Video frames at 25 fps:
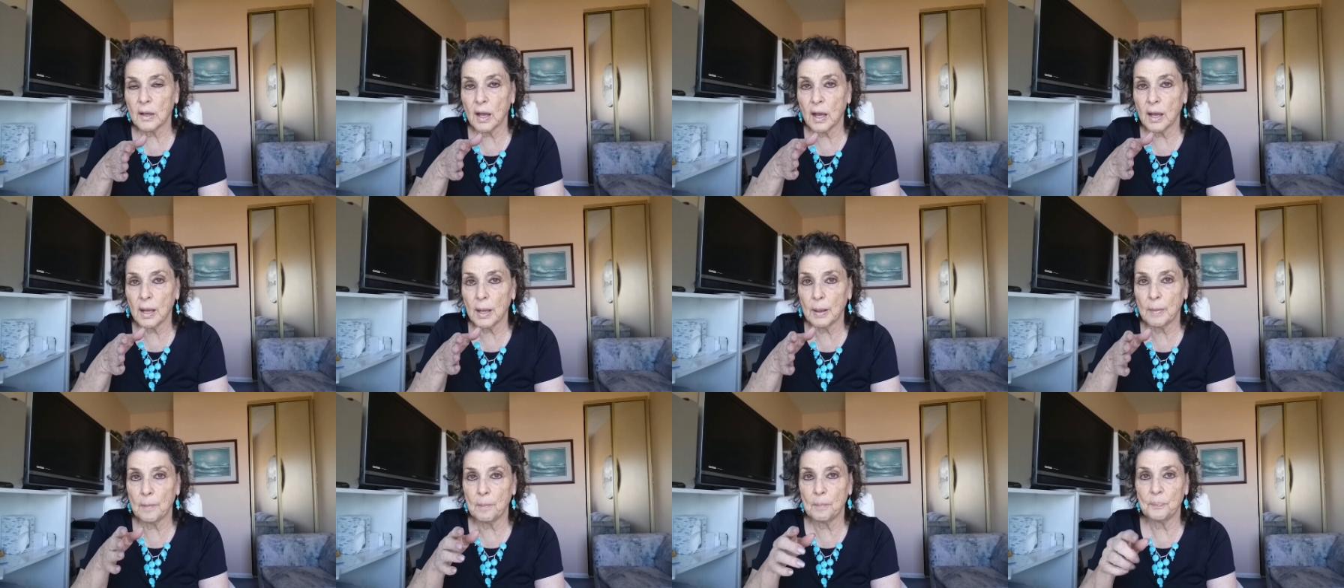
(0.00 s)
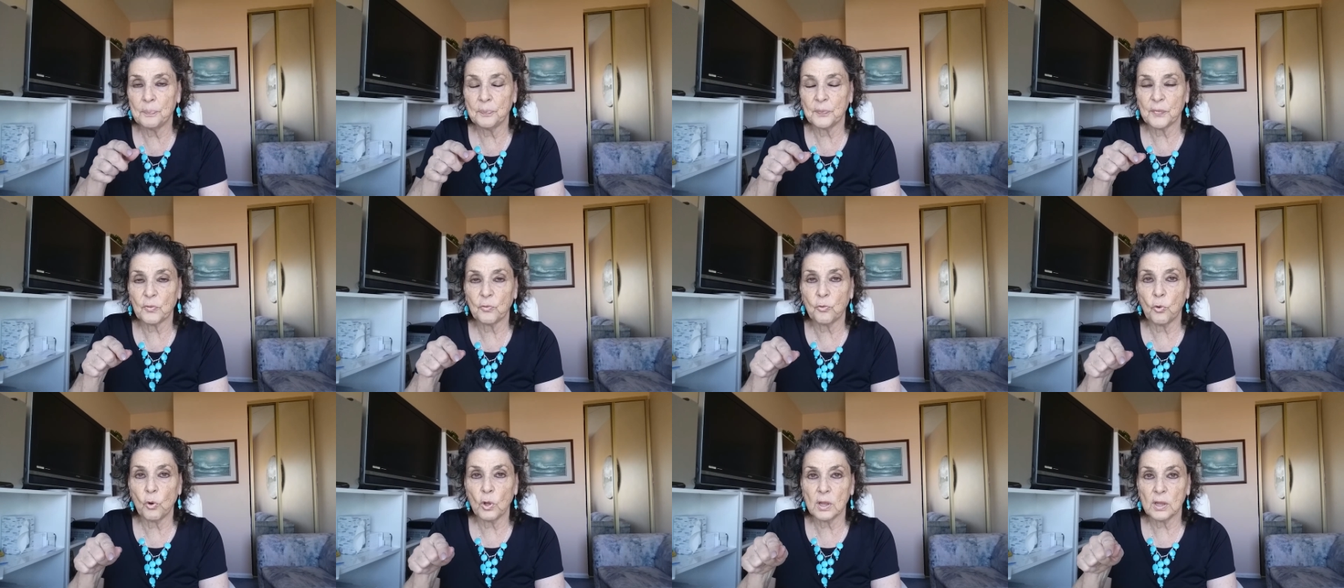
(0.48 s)
um,
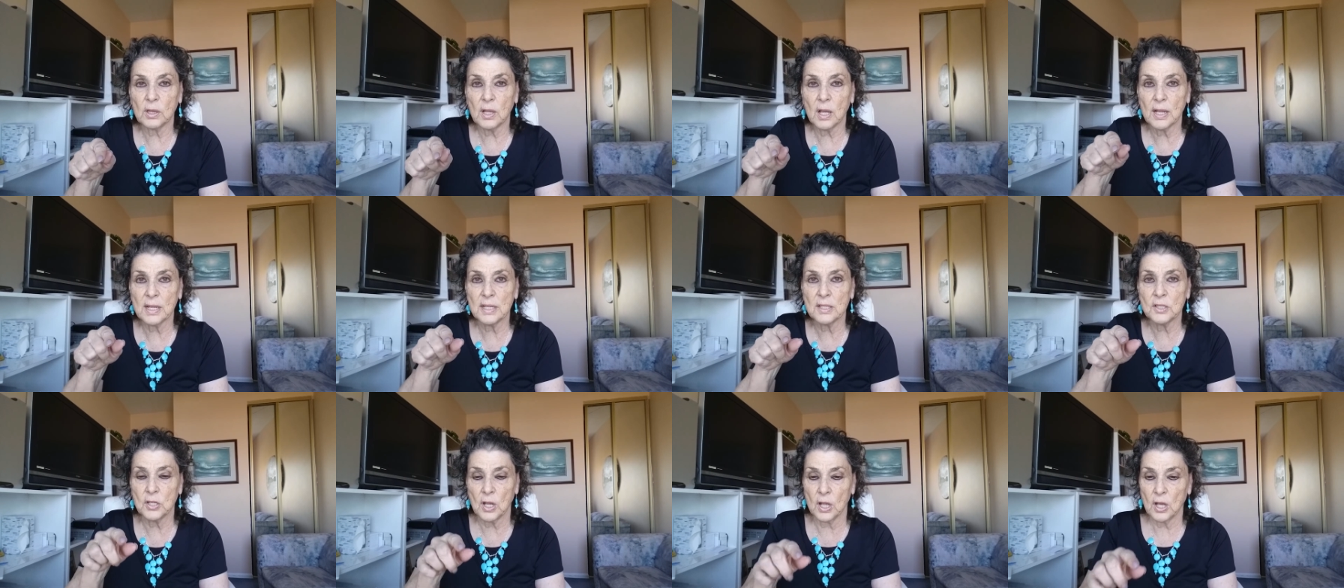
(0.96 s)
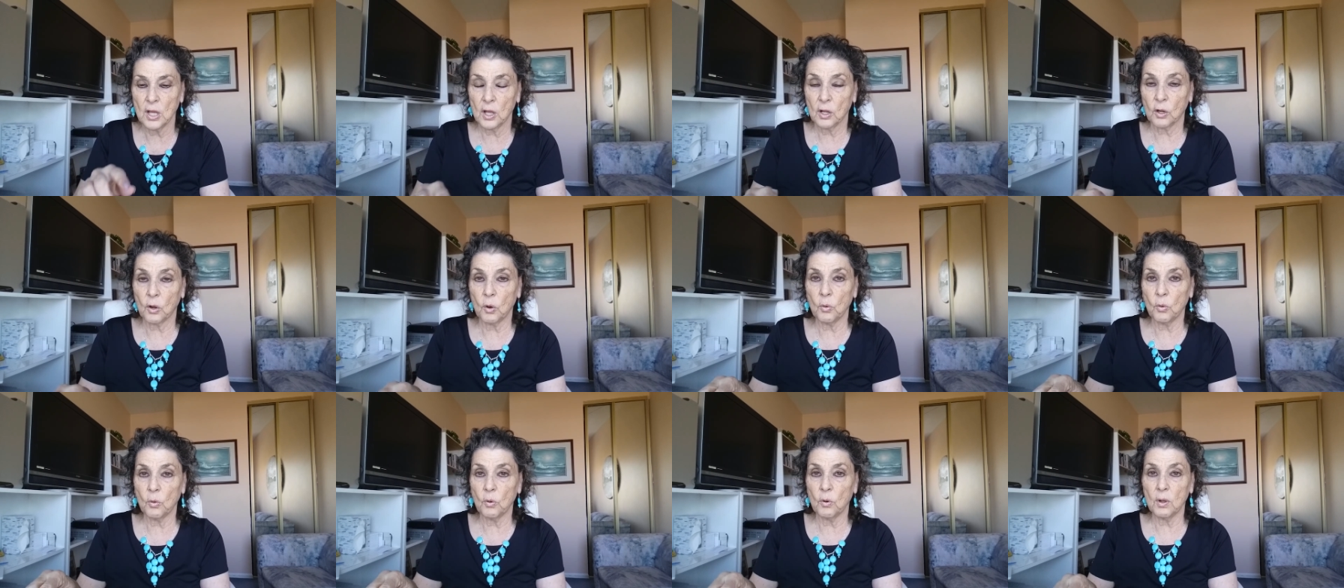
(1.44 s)
fault lines
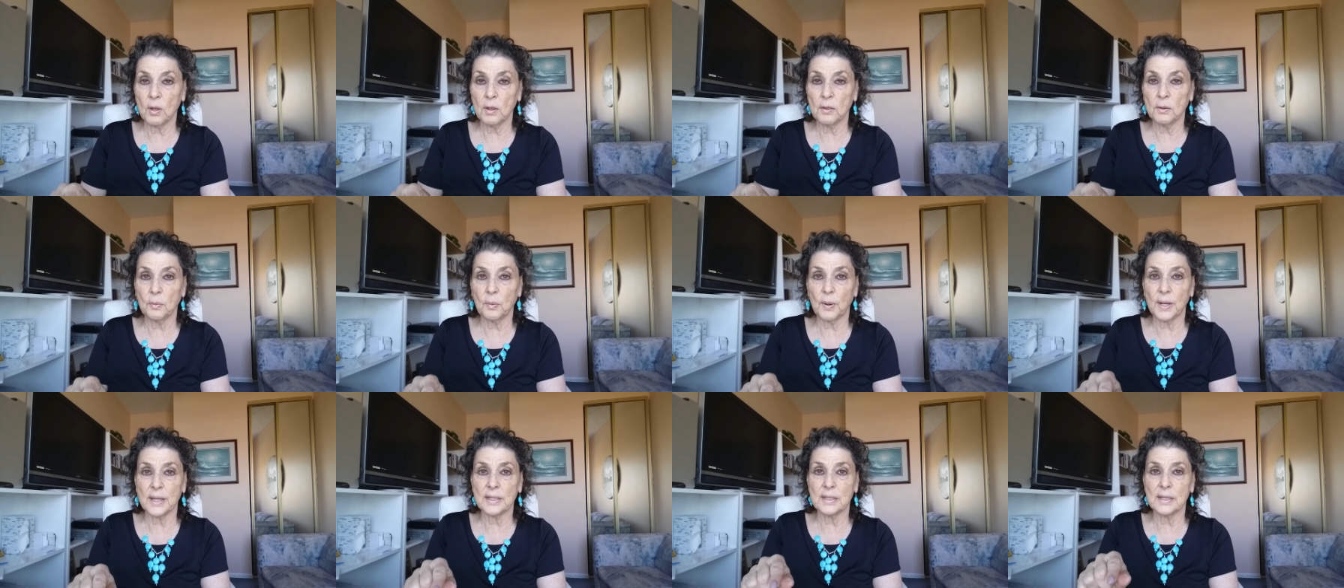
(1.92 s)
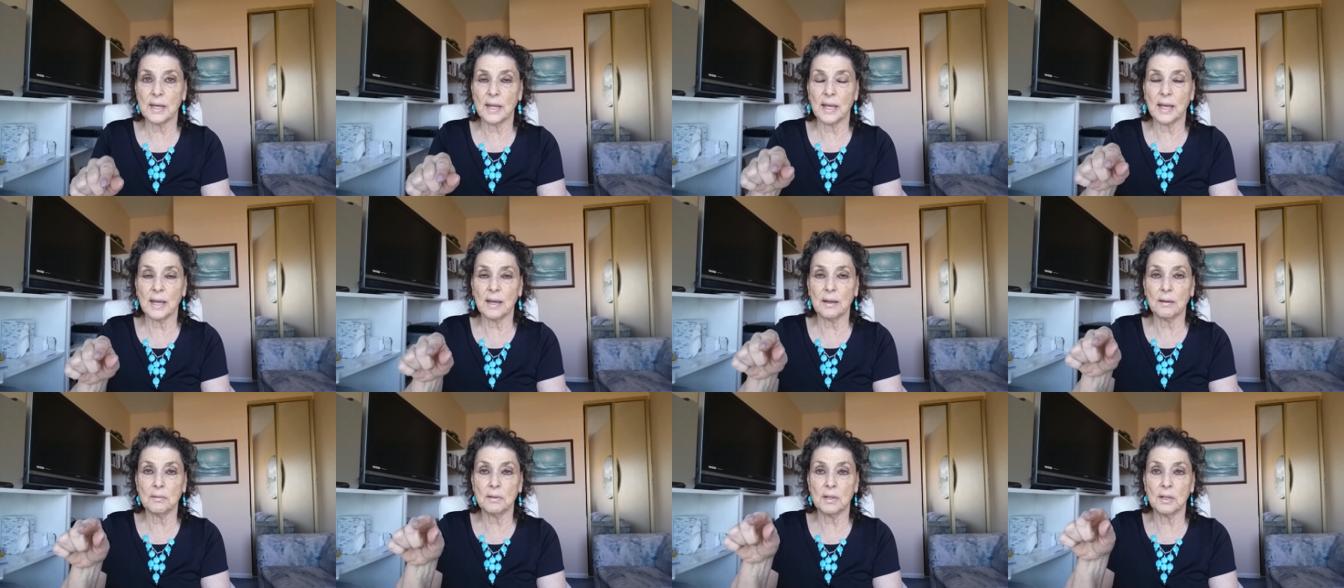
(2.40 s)
go all the way
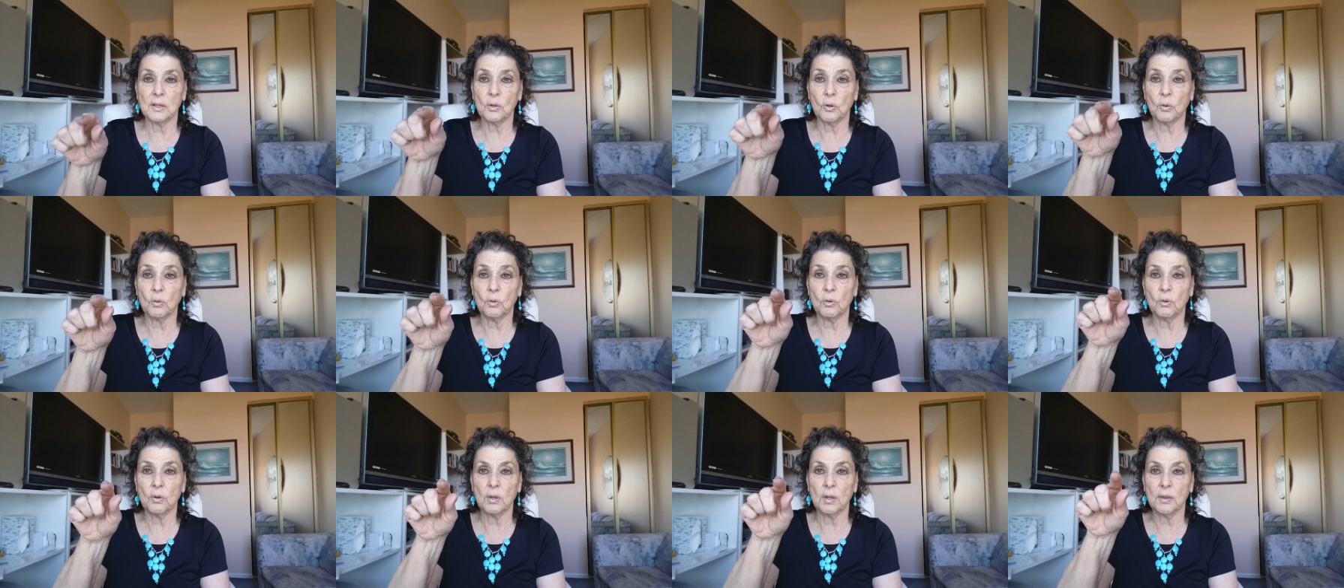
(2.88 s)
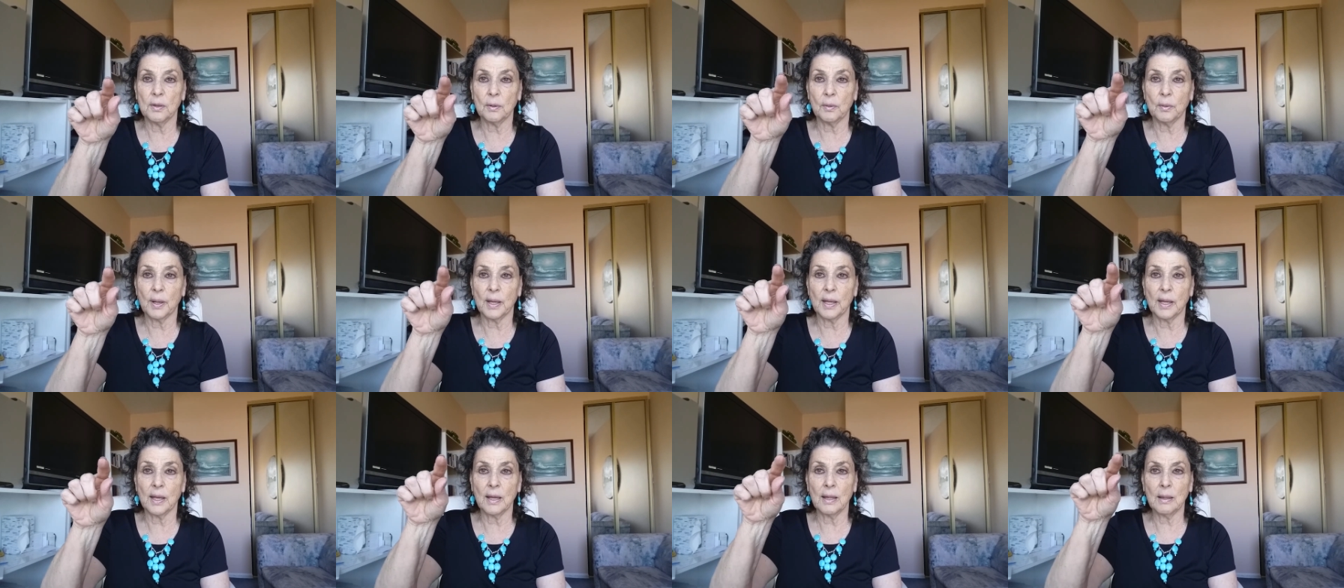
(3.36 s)
down and all the
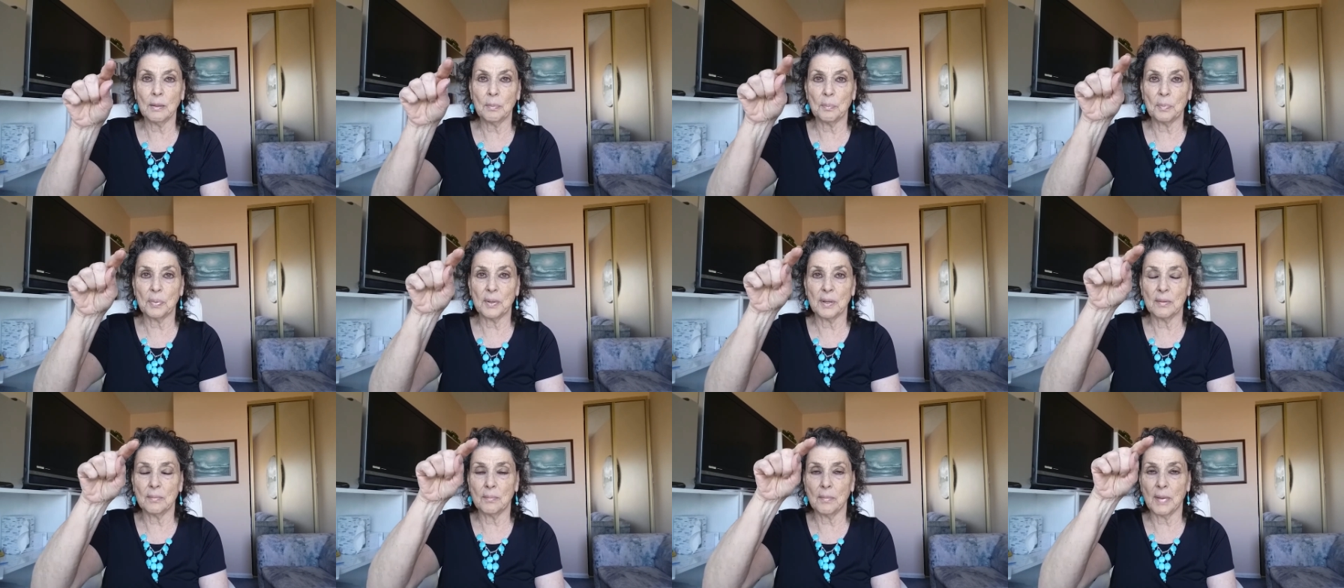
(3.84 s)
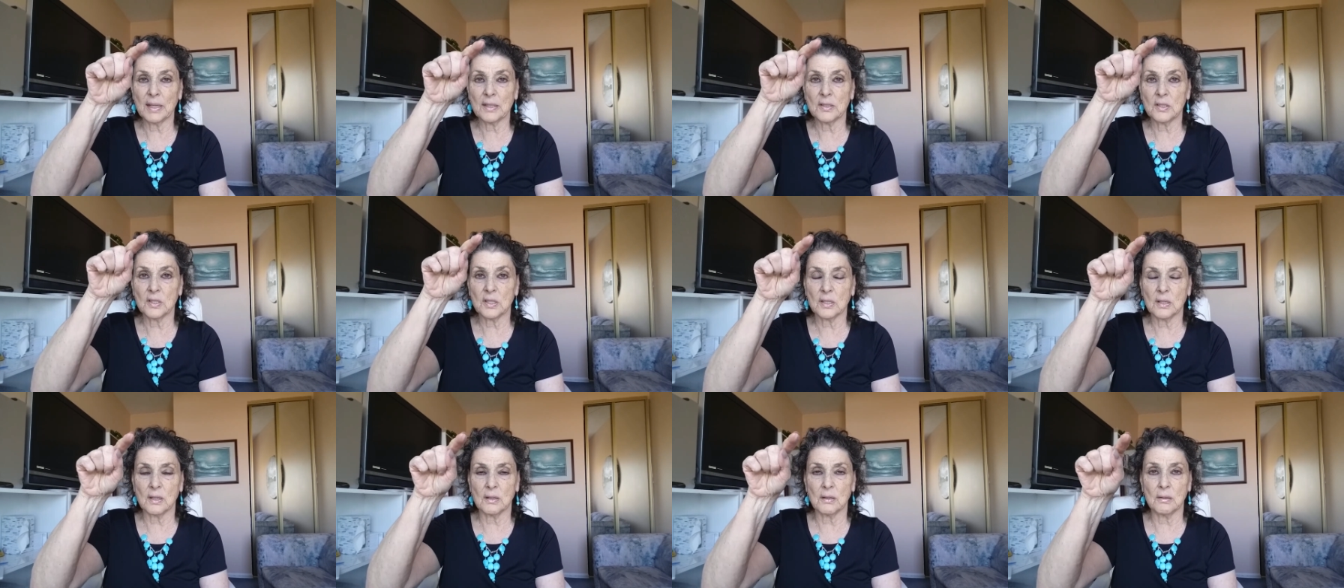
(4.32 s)
way up in
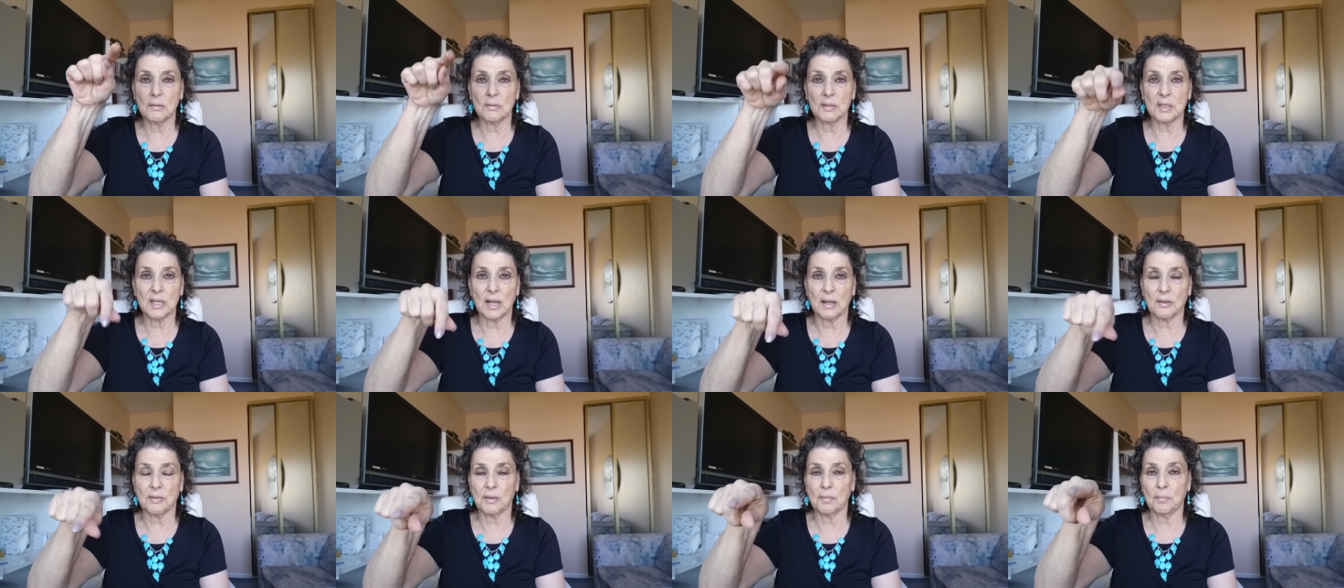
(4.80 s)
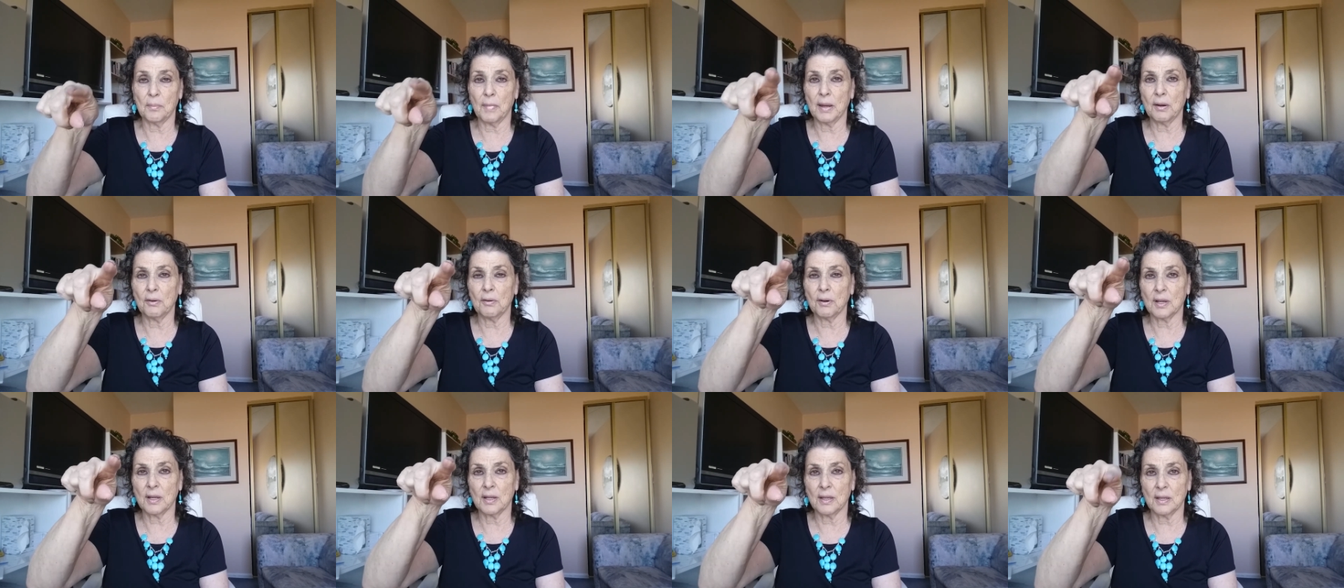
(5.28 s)
Mexico, South
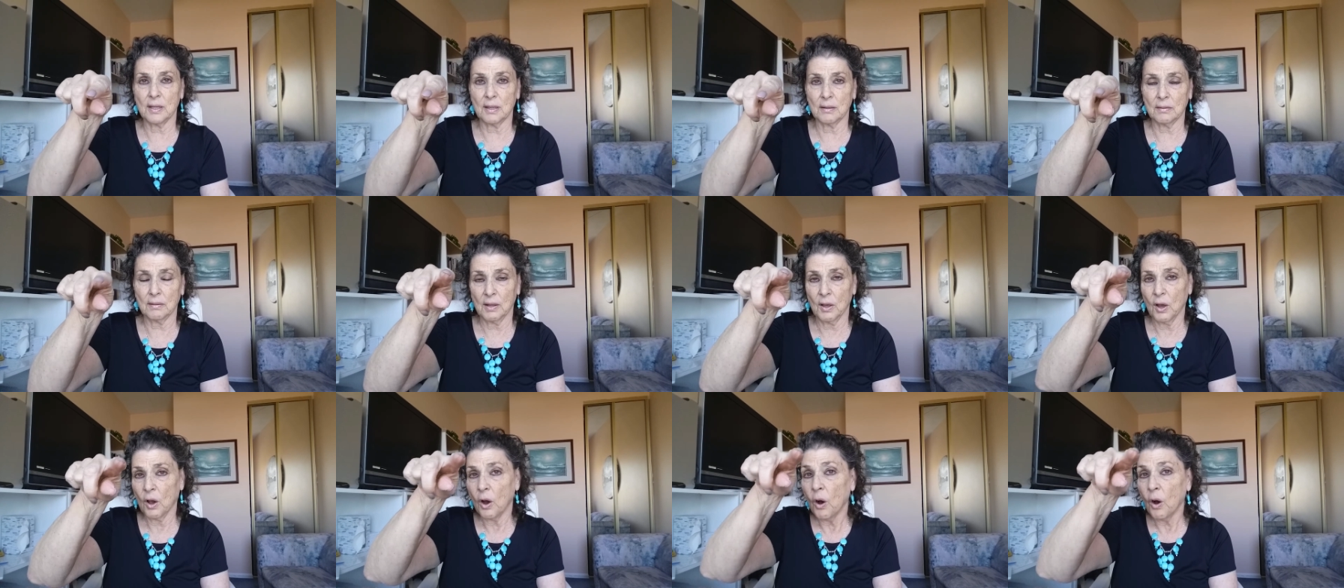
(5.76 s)
America,